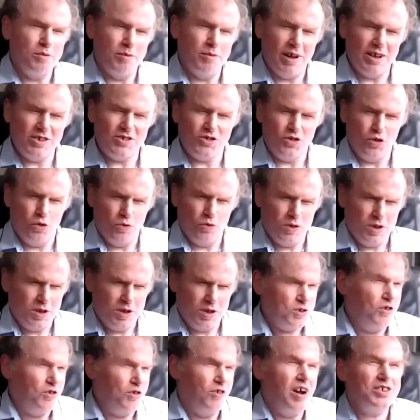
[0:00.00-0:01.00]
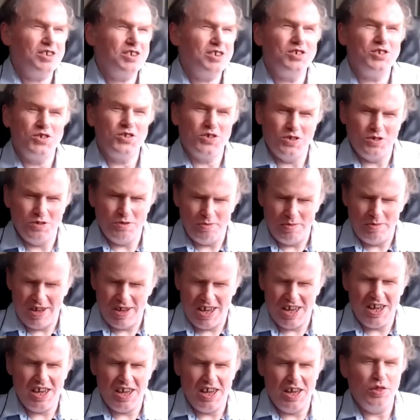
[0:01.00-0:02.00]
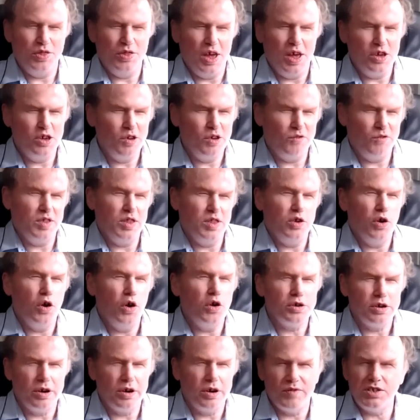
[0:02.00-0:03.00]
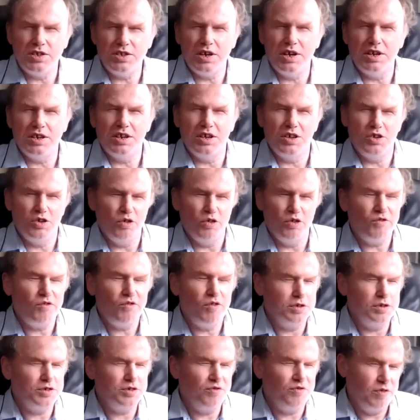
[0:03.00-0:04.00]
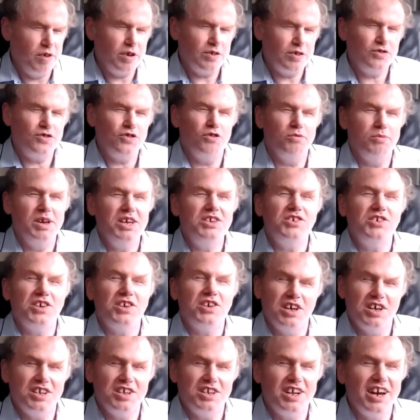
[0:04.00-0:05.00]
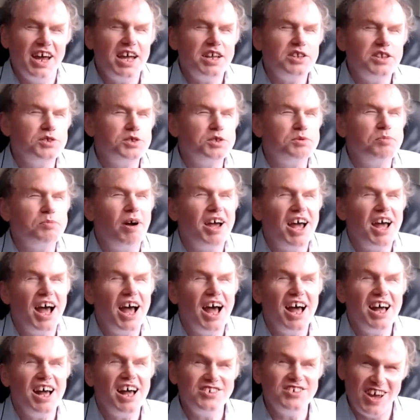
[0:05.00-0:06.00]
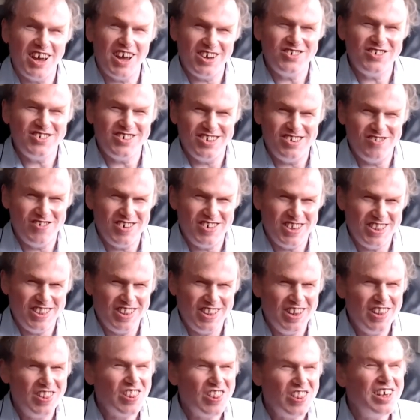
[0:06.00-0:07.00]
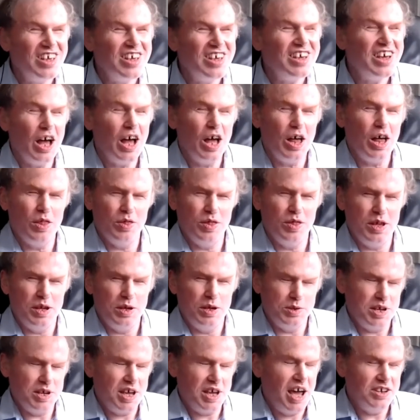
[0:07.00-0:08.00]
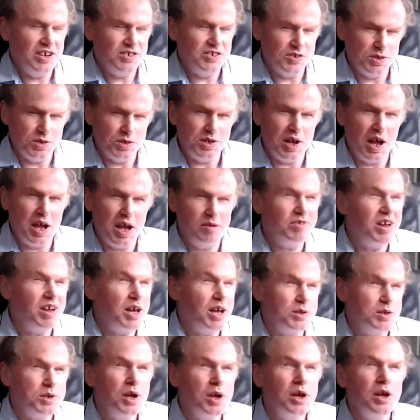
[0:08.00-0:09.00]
much, Jordan. It's great to be here. Thank you for the honor of attending your first virtual meeting. It gladdens my heart, actually, when these occasions take place.